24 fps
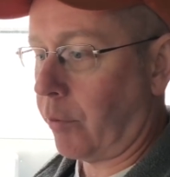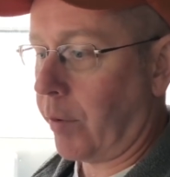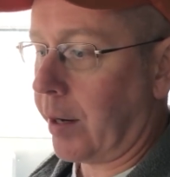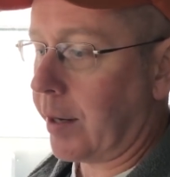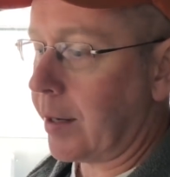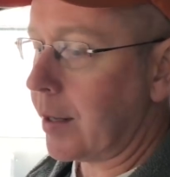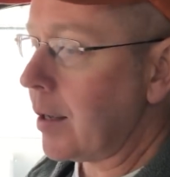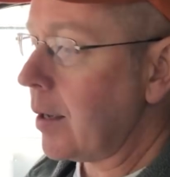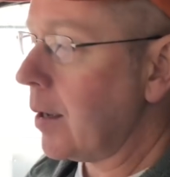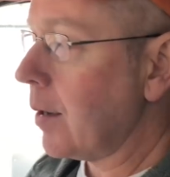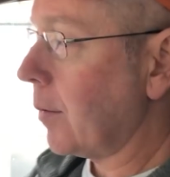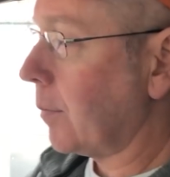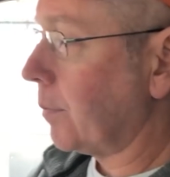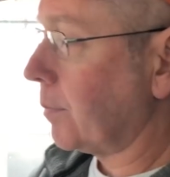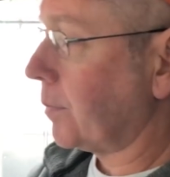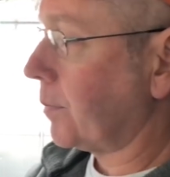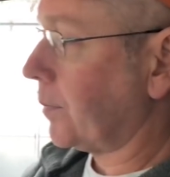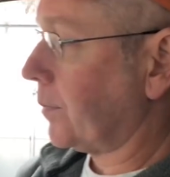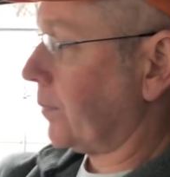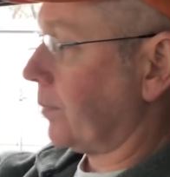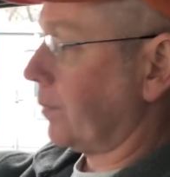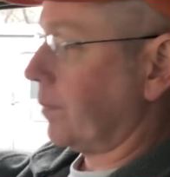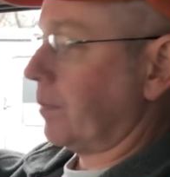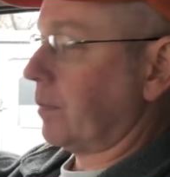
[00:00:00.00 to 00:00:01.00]
ready,
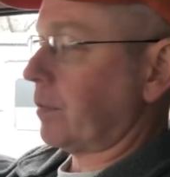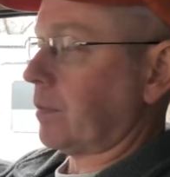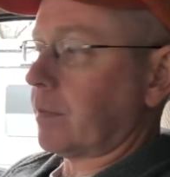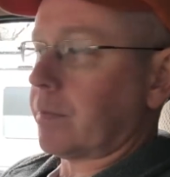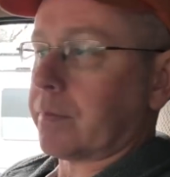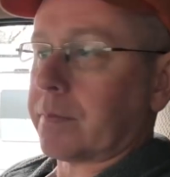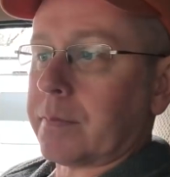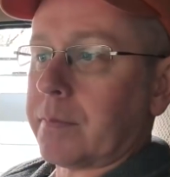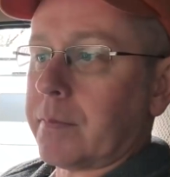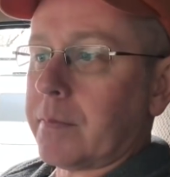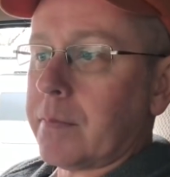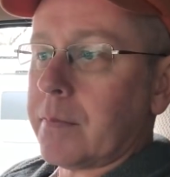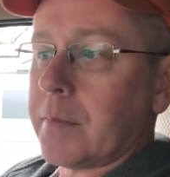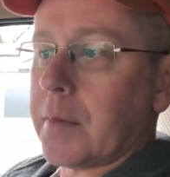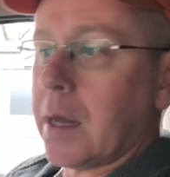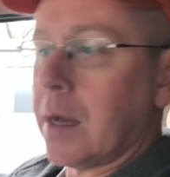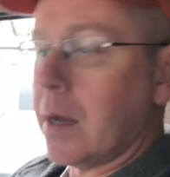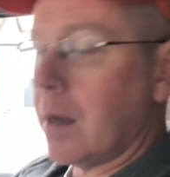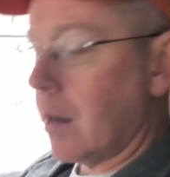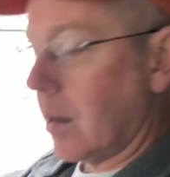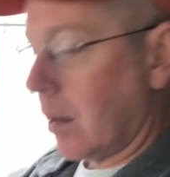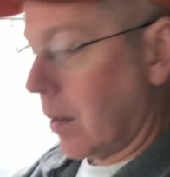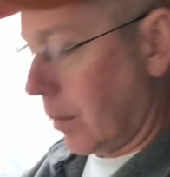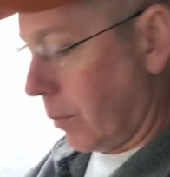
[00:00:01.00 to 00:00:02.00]

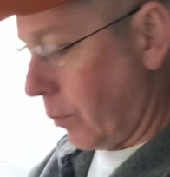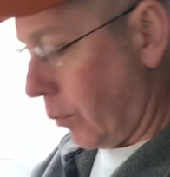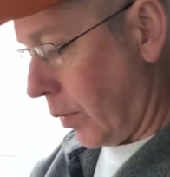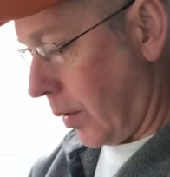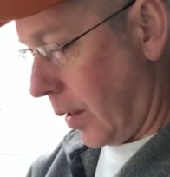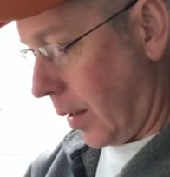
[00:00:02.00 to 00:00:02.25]
um,